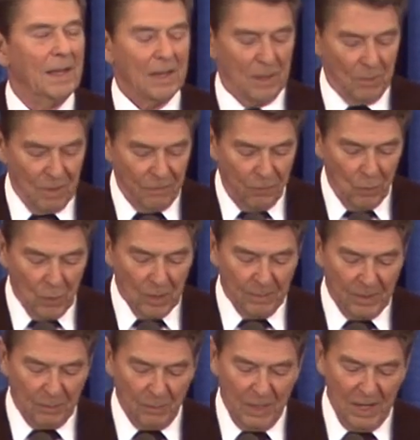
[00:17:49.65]
a reform
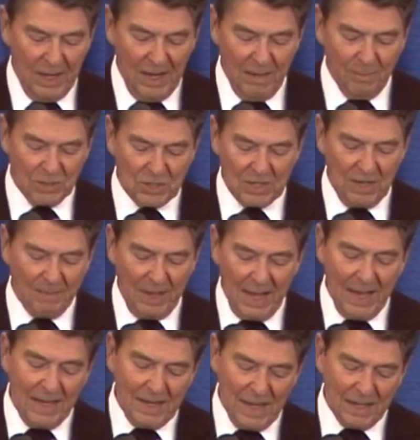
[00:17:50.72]
that would enable some
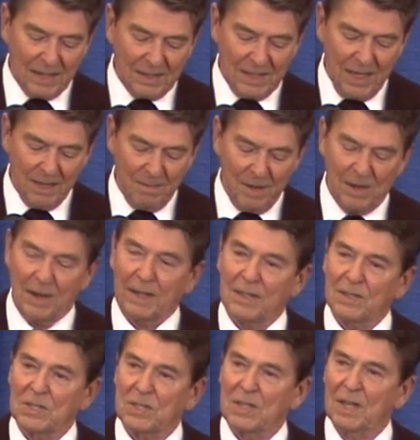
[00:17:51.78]
8 out of 10
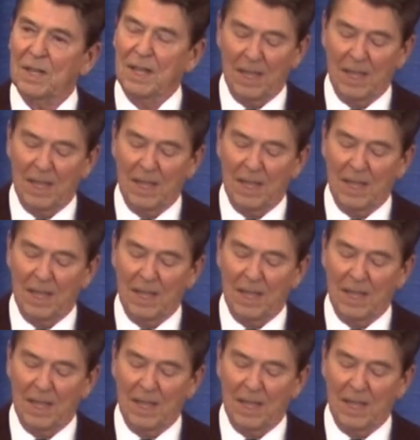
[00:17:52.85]
Americans